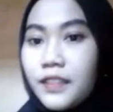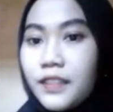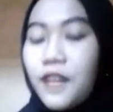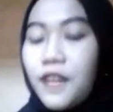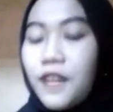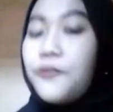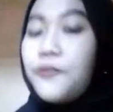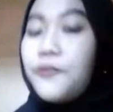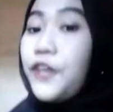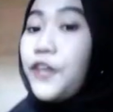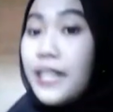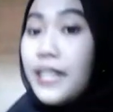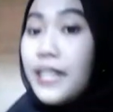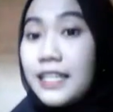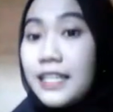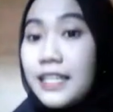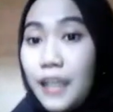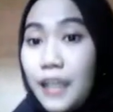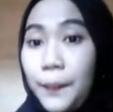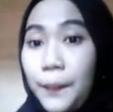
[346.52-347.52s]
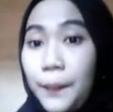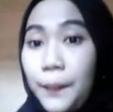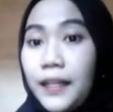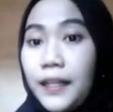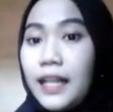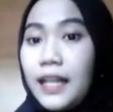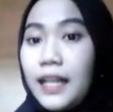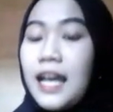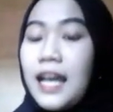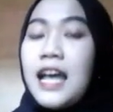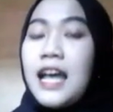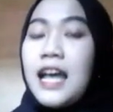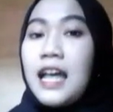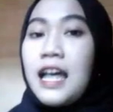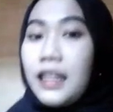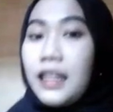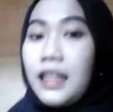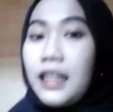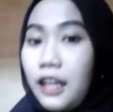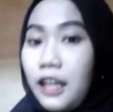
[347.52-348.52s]
For the example,
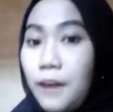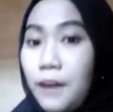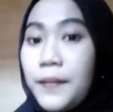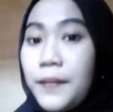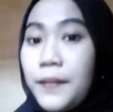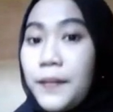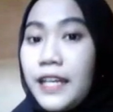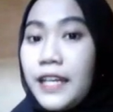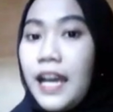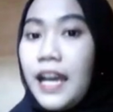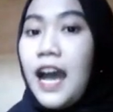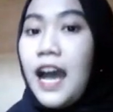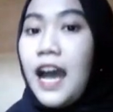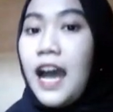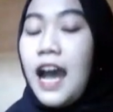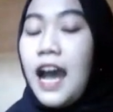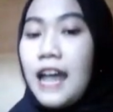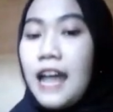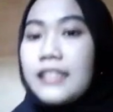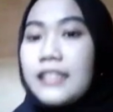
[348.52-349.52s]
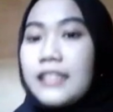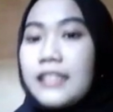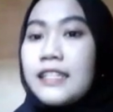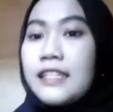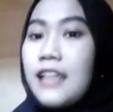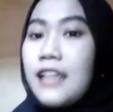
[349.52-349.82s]
the company has